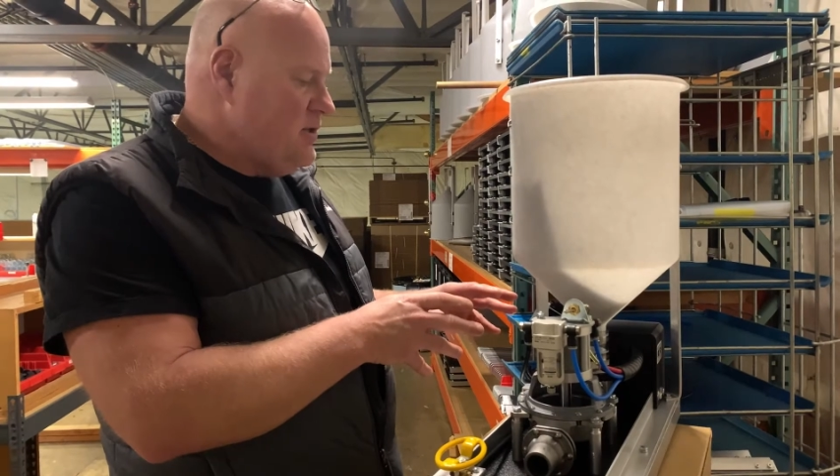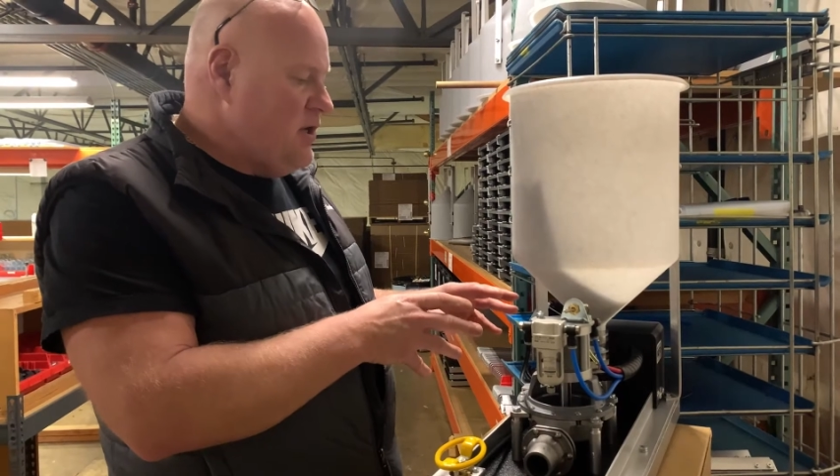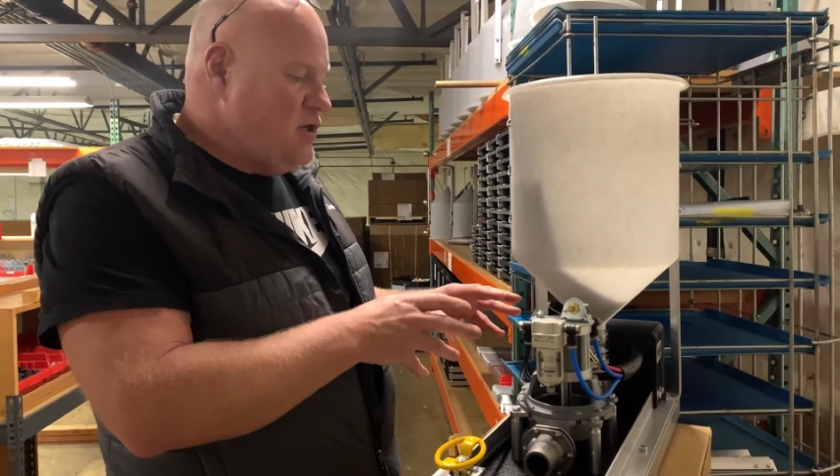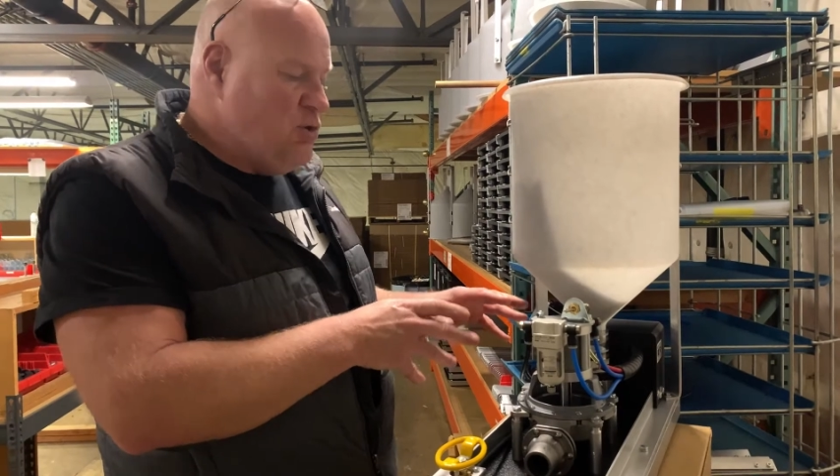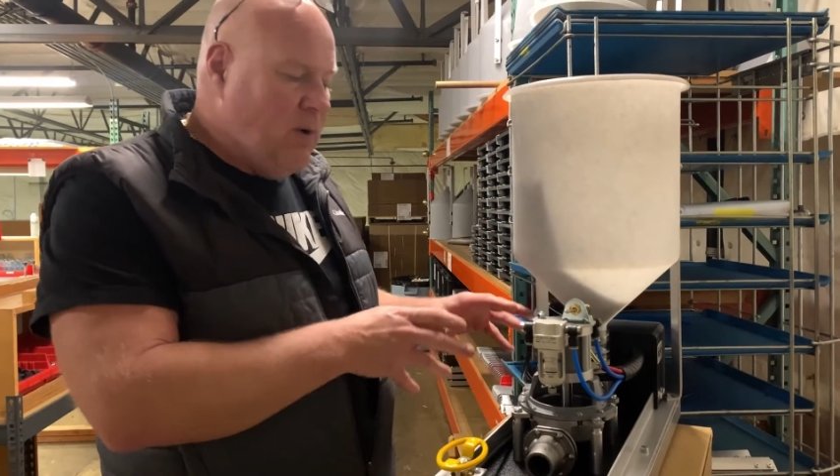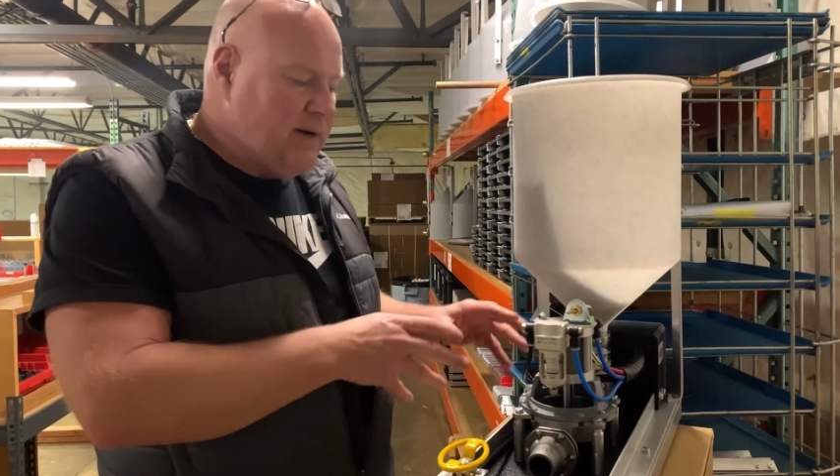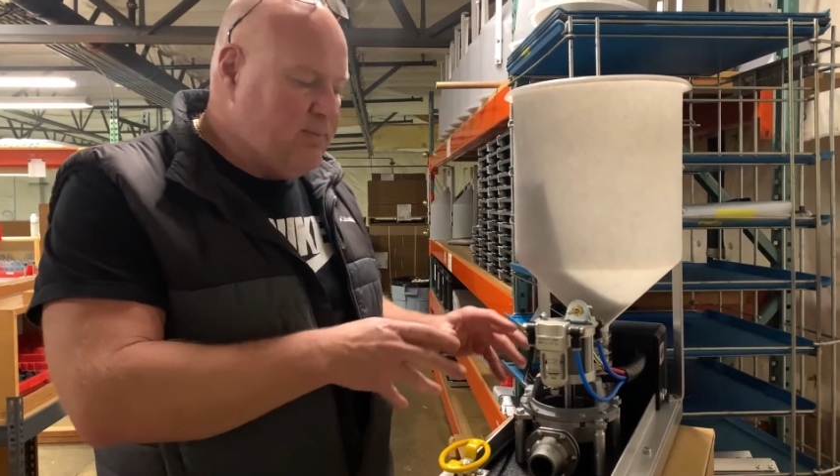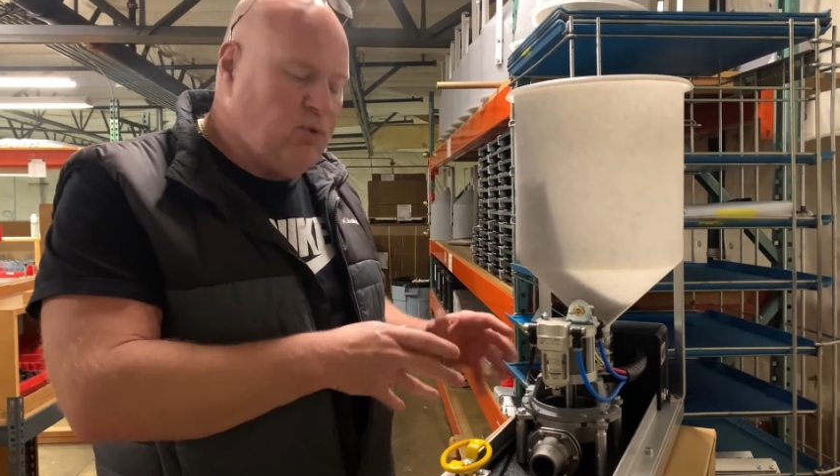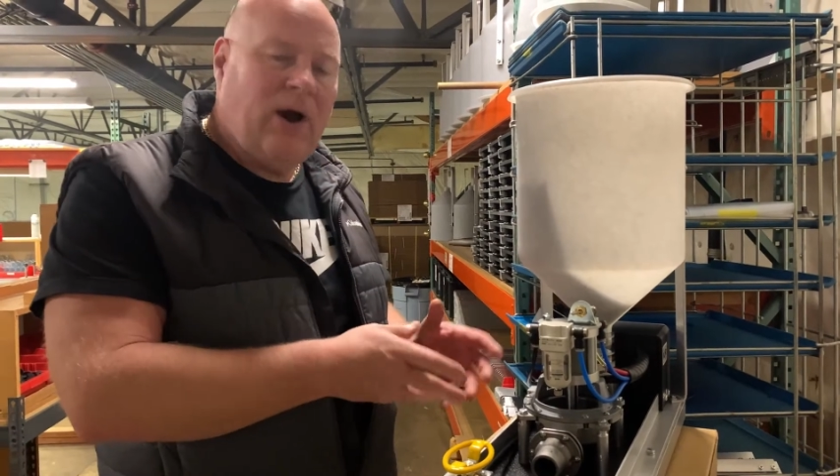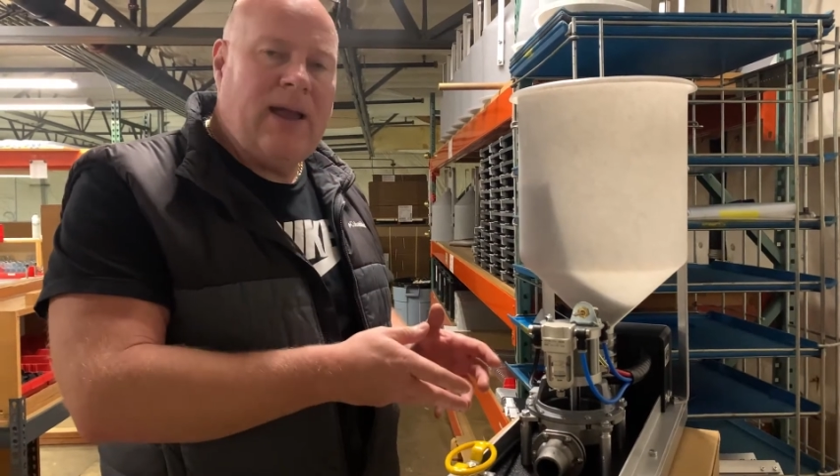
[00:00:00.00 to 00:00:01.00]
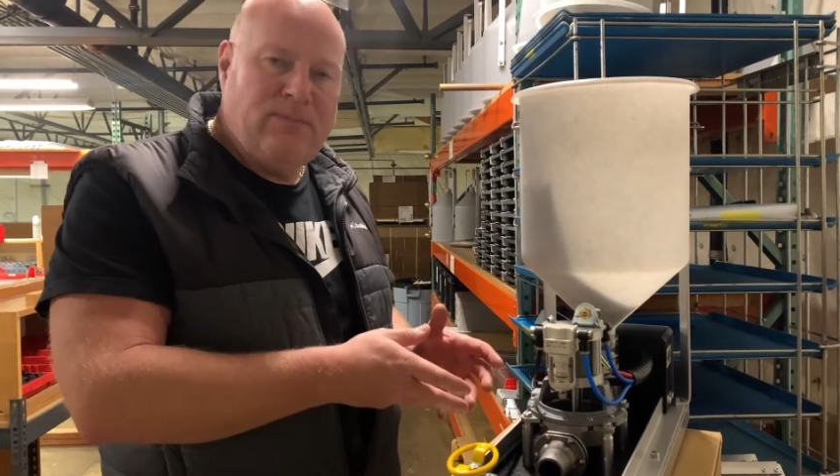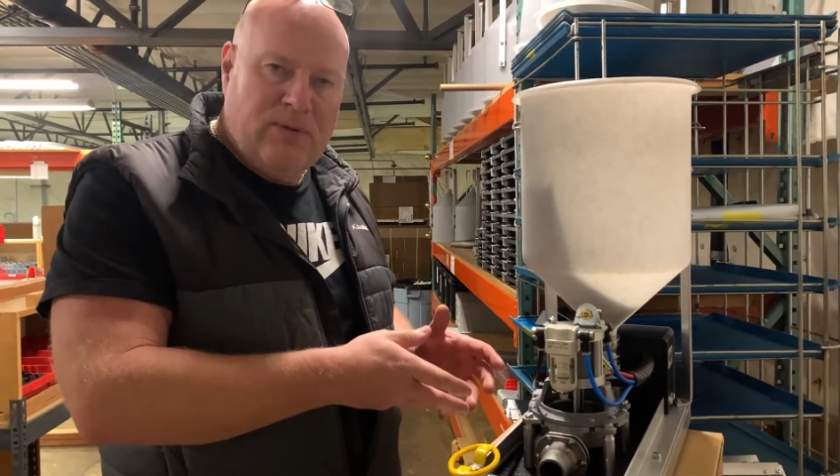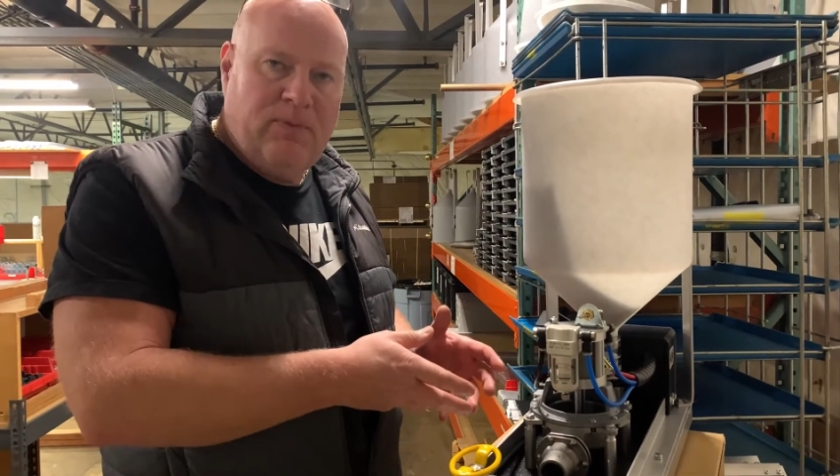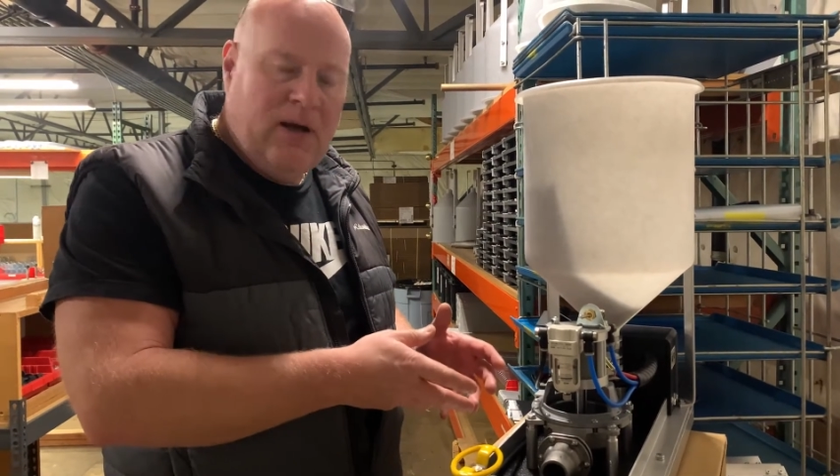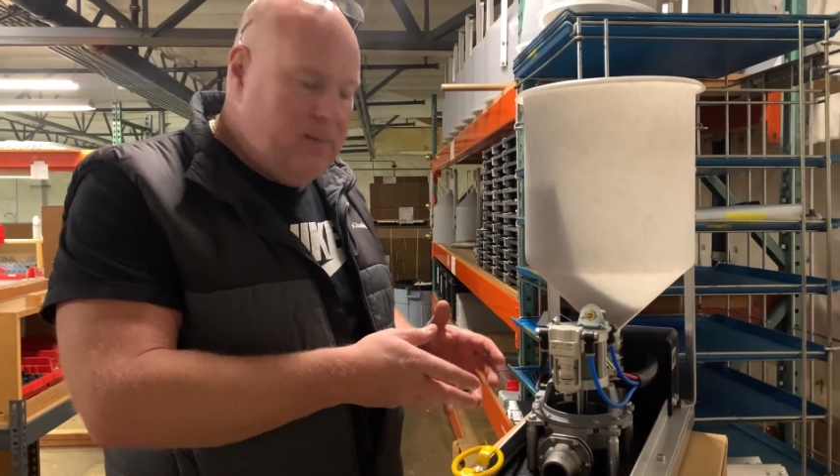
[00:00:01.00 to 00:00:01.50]
you want to prime your
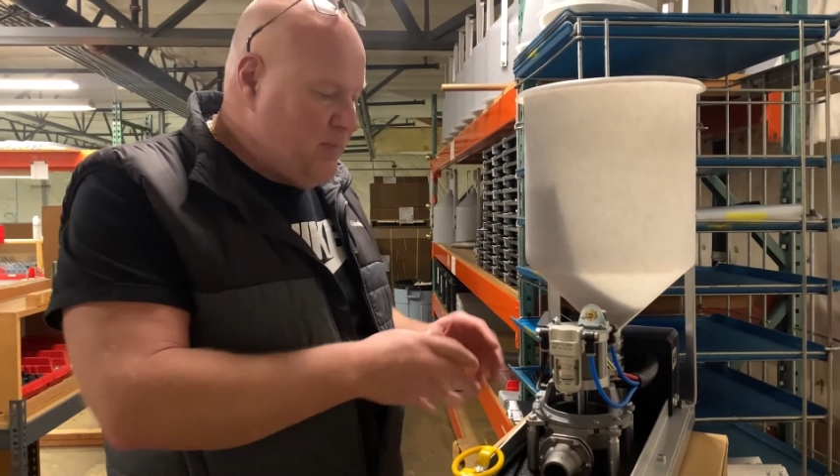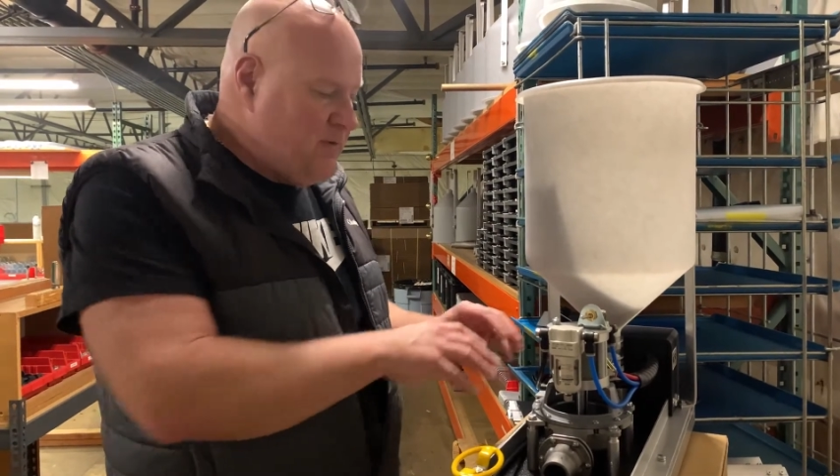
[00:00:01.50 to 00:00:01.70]
pump